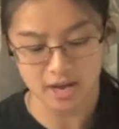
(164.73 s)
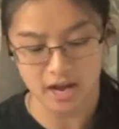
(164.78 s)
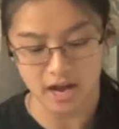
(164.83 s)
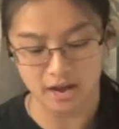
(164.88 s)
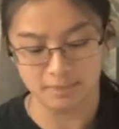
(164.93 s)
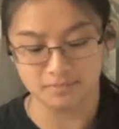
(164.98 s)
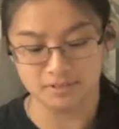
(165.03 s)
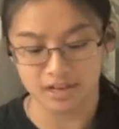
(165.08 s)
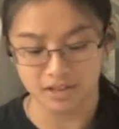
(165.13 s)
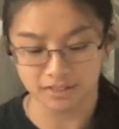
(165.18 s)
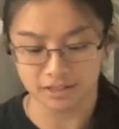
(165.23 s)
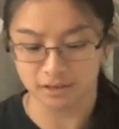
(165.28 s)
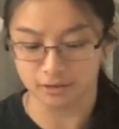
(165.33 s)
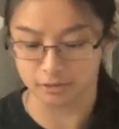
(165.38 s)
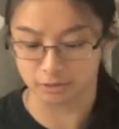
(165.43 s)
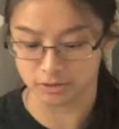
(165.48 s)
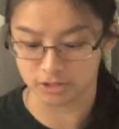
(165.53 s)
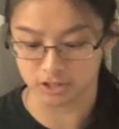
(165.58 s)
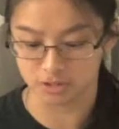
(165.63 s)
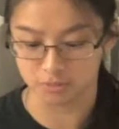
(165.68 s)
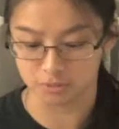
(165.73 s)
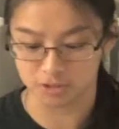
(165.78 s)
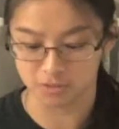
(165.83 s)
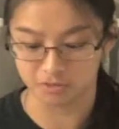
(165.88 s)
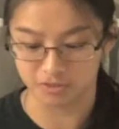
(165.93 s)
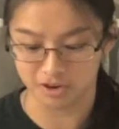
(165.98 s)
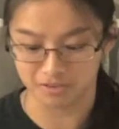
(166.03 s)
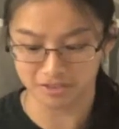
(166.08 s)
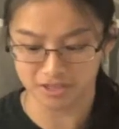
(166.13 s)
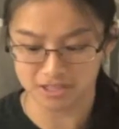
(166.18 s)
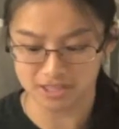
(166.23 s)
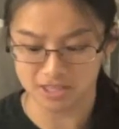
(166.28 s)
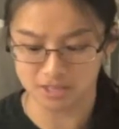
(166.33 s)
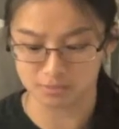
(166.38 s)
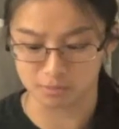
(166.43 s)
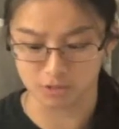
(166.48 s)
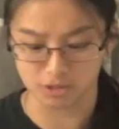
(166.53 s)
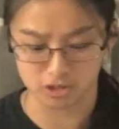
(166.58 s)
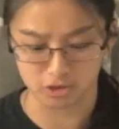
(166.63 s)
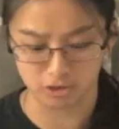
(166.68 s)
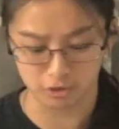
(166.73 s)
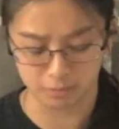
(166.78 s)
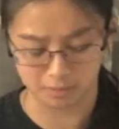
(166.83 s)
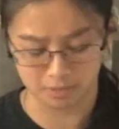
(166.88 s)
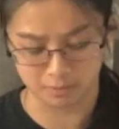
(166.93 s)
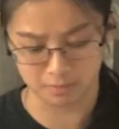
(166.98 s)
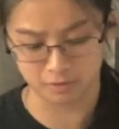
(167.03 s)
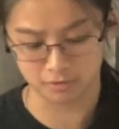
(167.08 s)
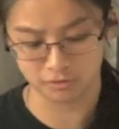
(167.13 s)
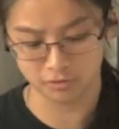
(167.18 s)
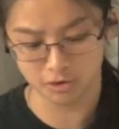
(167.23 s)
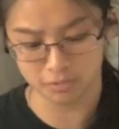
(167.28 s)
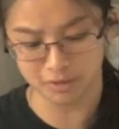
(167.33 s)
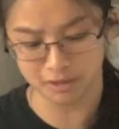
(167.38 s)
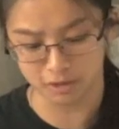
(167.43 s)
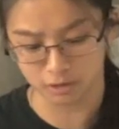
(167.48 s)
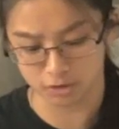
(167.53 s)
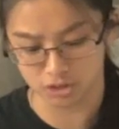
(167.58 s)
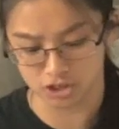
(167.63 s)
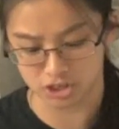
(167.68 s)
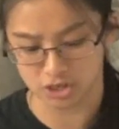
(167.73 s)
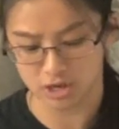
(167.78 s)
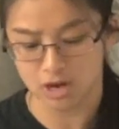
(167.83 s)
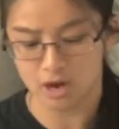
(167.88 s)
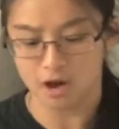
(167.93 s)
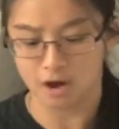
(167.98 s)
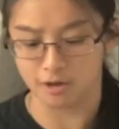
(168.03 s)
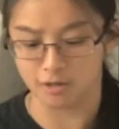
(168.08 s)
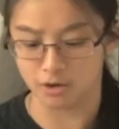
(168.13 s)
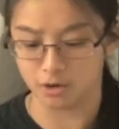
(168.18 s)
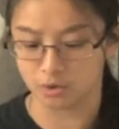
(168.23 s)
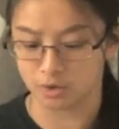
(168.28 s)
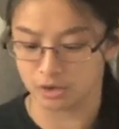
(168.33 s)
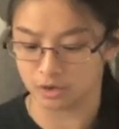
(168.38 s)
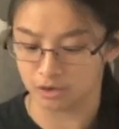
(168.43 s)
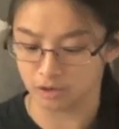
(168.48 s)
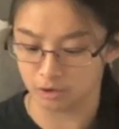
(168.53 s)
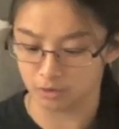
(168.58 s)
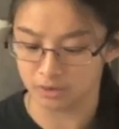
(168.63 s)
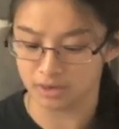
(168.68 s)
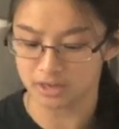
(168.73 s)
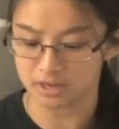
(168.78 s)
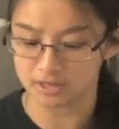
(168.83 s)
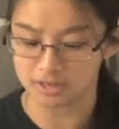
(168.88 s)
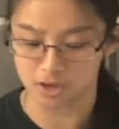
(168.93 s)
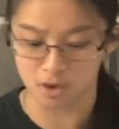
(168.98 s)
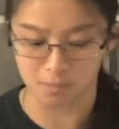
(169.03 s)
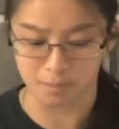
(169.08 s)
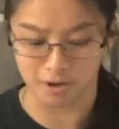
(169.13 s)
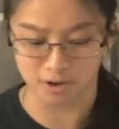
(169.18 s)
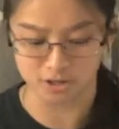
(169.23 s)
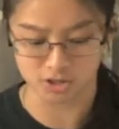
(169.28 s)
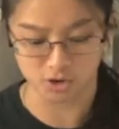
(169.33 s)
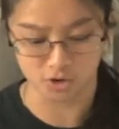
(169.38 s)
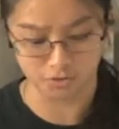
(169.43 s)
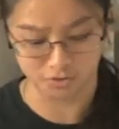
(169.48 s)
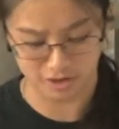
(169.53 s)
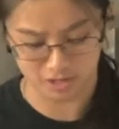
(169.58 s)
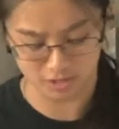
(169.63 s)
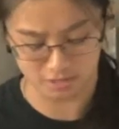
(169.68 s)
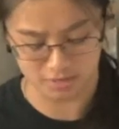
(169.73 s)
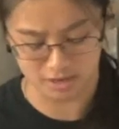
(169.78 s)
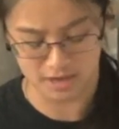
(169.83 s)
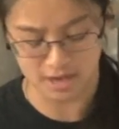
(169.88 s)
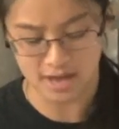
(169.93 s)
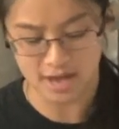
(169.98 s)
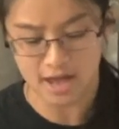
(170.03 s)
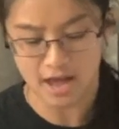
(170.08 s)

I'm deathly allergic to most fragrances, most notably perfume and lotion, although cologne and soap also affect me.